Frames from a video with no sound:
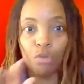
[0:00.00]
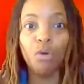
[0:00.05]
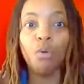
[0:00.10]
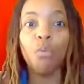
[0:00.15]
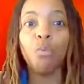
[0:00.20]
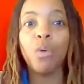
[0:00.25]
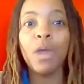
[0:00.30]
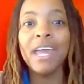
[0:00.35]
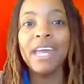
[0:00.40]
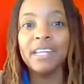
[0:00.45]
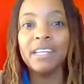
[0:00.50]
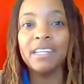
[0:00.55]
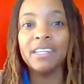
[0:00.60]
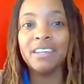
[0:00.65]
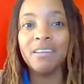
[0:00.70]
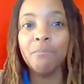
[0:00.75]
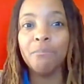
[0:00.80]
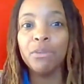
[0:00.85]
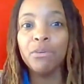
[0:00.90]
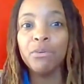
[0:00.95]

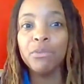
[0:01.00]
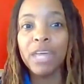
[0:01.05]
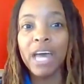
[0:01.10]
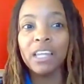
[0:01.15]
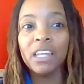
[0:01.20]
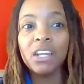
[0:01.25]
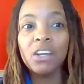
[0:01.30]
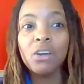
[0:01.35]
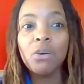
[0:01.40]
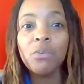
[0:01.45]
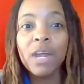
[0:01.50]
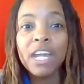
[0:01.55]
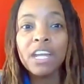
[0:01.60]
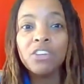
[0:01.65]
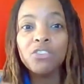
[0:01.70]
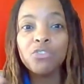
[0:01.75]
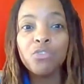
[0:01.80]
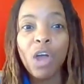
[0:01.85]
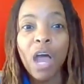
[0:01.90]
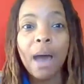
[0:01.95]
wind, and blew that little
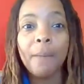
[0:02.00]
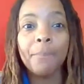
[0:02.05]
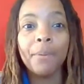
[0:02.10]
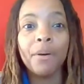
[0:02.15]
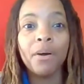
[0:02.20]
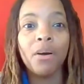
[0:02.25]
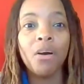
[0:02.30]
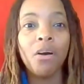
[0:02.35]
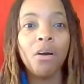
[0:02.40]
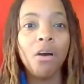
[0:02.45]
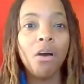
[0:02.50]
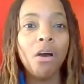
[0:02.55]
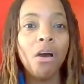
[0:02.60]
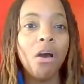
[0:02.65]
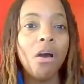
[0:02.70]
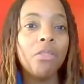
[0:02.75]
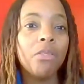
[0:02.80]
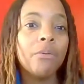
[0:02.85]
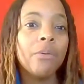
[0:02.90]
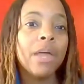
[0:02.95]
raindrop
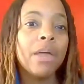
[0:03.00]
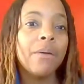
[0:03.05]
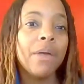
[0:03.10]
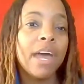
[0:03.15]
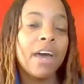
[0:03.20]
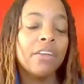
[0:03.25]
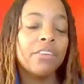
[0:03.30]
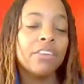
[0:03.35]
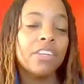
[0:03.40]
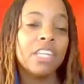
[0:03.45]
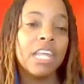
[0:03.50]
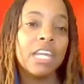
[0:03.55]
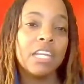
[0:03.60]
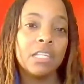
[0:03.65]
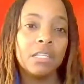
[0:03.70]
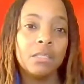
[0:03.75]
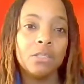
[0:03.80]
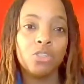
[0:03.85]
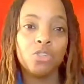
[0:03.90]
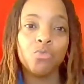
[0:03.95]
all the way around, and then
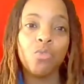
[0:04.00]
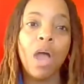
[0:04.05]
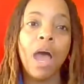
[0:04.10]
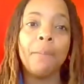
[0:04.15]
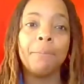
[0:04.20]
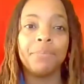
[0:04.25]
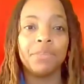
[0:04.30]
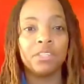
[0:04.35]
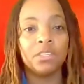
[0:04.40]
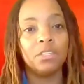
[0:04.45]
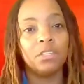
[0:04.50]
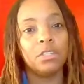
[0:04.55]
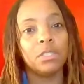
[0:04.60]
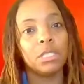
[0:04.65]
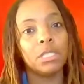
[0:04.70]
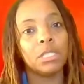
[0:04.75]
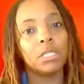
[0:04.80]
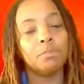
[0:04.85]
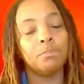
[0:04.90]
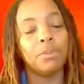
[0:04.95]
he dropped
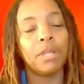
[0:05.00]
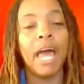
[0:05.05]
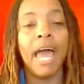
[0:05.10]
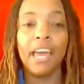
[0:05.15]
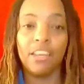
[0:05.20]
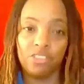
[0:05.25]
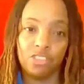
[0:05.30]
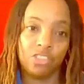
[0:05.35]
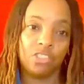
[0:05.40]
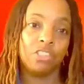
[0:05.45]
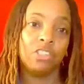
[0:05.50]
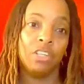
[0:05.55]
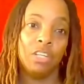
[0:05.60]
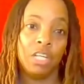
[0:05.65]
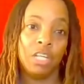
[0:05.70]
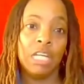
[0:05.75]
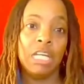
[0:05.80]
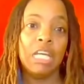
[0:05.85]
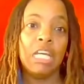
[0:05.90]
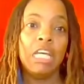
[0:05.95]
splash
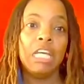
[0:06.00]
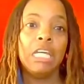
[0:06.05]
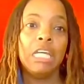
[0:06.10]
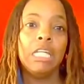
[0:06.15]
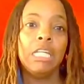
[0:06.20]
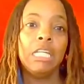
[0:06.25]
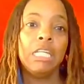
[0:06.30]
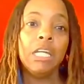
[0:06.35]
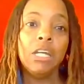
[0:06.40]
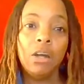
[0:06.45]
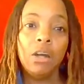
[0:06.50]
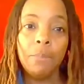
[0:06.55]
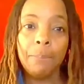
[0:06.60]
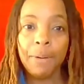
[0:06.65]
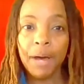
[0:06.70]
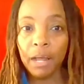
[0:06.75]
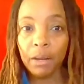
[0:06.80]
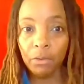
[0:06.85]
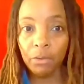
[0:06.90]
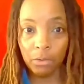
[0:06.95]
near a
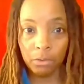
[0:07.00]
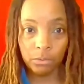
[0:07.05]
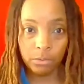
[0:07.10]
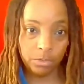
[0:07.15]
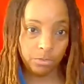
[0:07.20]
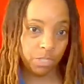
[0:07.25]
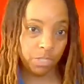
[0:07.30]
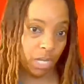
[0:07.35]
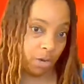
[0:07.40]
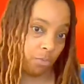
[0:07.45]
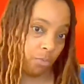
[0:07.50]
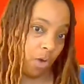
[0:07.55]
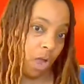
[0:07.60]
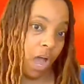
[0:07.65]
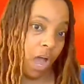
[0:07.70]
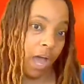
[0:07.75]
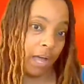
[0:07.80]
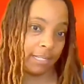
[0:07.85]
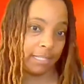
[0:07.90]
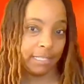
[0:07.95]
puddle. He was on a
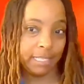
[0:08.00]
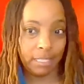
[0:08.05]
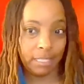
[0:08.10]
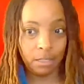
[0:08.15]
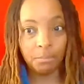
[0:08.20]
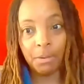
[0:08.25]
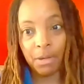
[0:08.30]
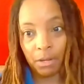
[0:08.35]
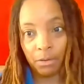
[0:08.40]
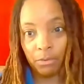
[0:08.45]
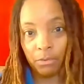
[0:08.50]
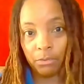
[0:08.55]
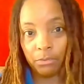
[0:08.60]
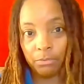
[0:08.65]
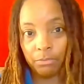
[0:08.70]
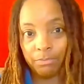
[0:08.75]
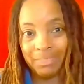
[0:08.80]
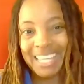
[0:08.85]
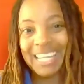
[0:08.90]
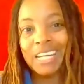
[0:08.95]
rock and then the puddle.
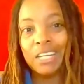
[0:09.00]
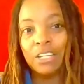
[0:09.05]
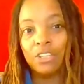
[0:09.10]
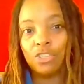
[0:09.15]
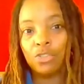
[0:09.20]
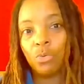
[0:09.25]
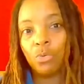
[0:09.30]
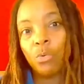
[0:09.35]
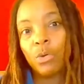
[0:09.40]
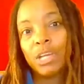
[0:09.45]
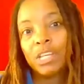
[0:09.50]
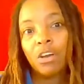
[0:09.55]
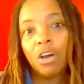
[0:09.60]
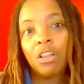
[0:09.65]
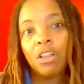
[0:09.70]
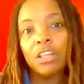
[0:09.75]
Then he joined